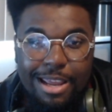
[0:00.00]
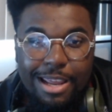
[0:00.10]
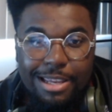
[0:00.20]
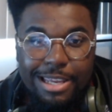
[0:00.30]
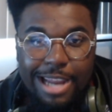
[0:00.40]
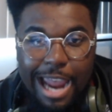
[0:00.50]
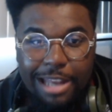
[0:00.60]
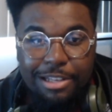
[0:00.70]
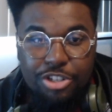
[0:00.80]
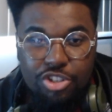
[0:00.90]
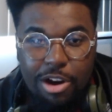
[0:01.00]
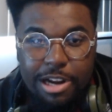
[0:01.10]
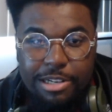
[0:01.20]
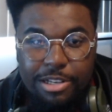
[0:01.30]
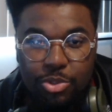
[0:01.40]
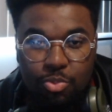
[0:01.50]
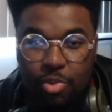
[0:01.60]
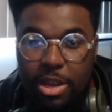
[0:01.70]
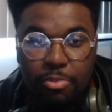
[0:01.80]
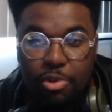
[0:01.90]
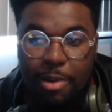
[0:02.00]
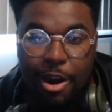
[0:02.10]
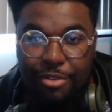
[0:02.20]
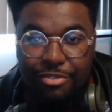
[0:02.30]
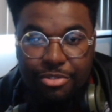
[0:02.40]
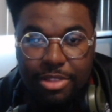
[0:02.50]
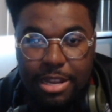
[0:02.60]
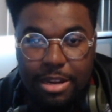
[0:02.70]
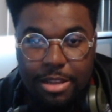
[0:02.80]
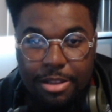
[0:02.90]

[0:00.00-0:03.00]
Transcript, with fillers: And King Atlan's trident is way more powerful than,